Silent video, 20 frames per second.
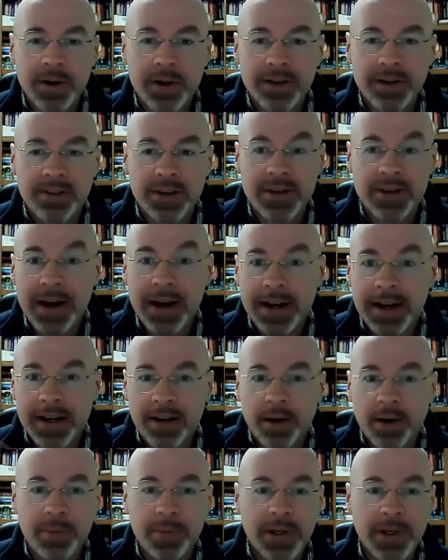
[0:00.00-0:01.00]
It did not
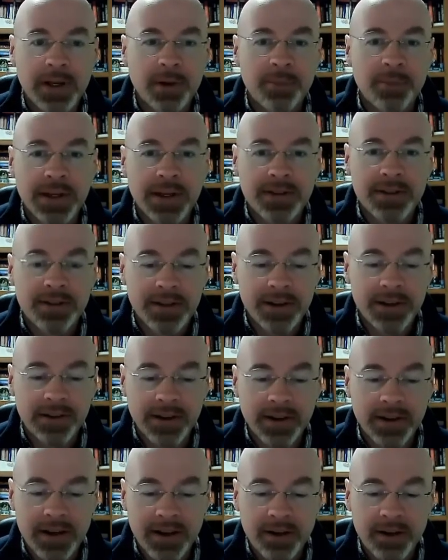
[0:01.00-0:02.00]
end up being a big deal.
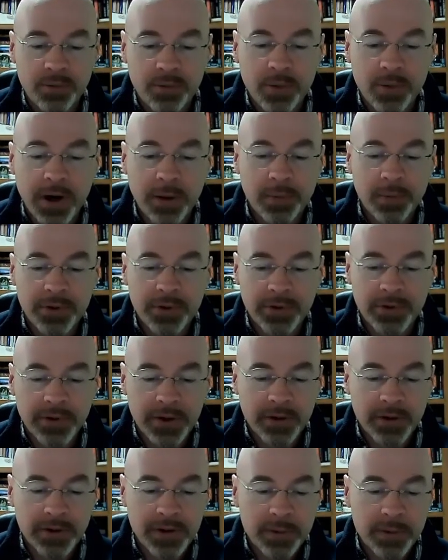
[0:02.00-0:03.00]
It kind of wobbled a
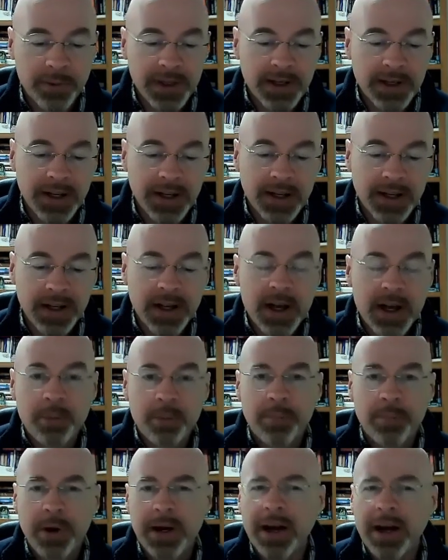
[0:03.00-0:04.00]
little in the beginning,
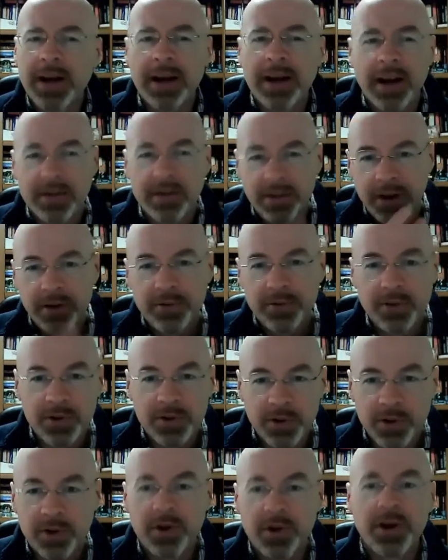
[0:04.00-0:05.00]
but I loved
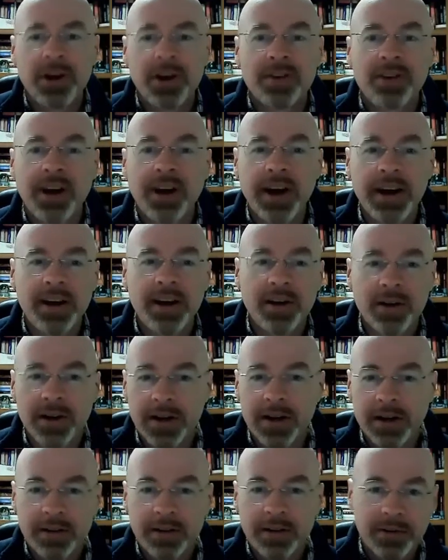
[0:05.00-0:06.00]
your attire,
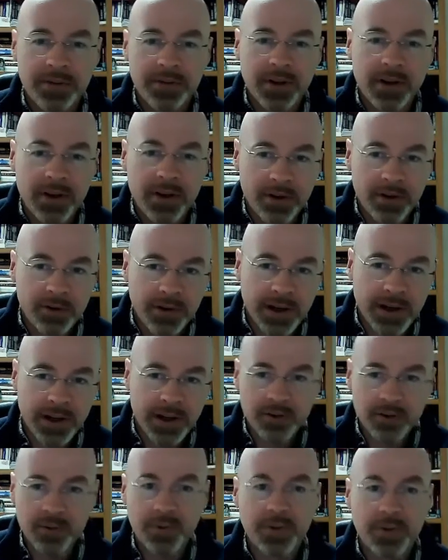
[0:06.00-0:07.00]
and I love the
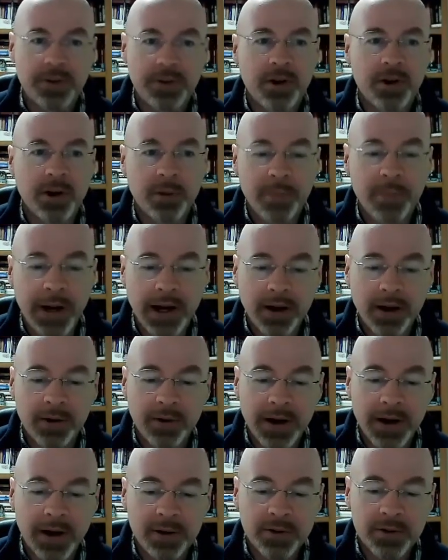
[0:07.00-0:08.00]
contrast with the dark
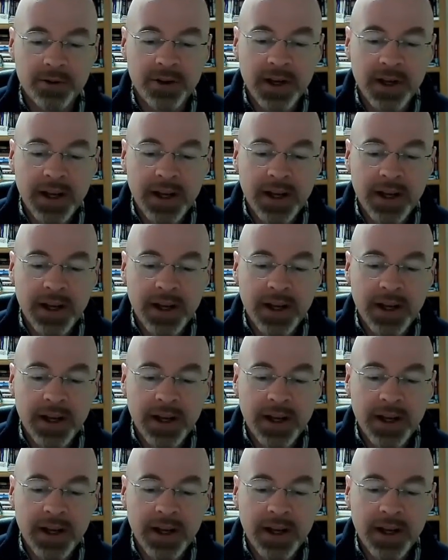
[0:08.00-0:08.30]
background,